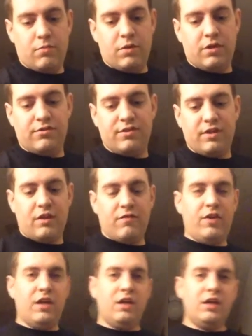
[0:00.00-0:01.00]
instead
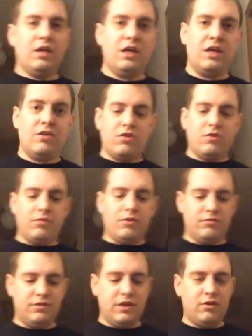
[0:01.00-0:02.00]
of hitting each of
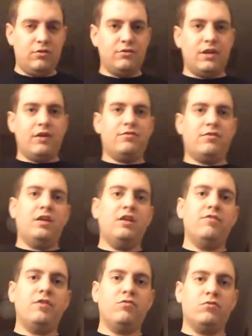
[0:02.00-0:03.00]
those diddles as
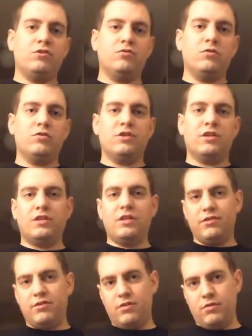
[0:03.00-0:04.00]
individual strokes like
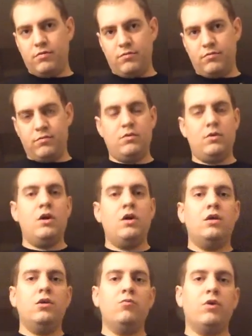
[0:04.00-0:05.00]
this,
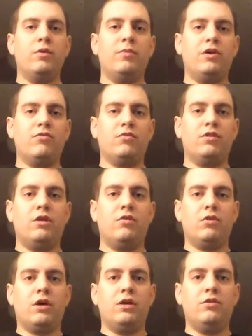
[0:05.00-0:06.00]
you want to make sure that
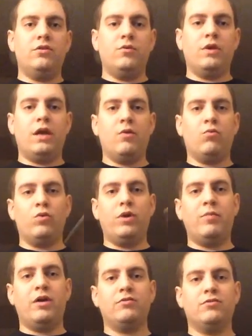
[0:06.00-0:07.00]
you're kind of doing a
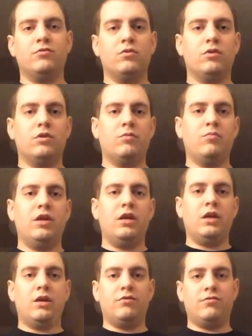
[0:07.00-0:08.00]
rebound stroke on the
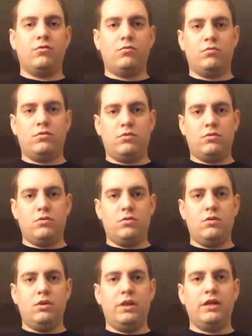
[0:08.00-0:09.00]
beginning. So
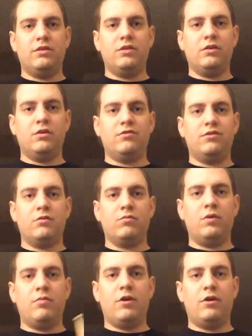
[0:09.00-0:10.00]
let the stick
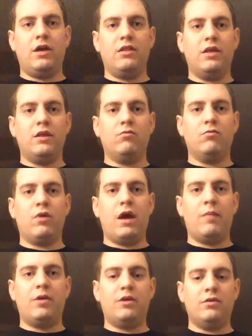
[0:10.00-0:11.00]
rebound and then
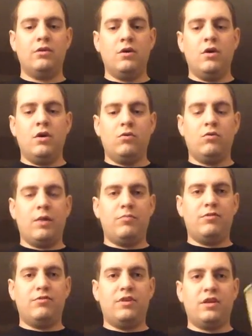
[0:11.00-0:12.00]
grab
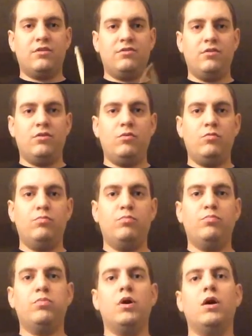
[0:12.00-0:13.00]
the stick to
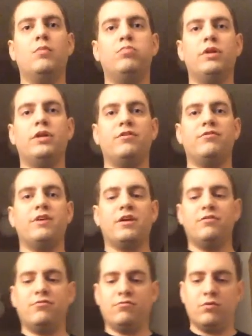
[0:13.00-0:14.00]
play the
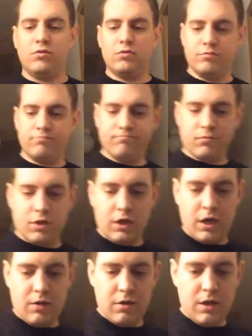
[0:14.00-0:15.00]
second stroke.
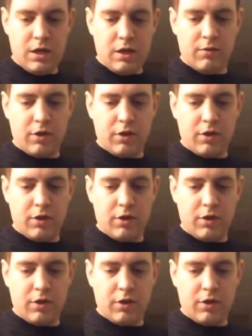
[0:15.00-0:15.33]
Okay, here we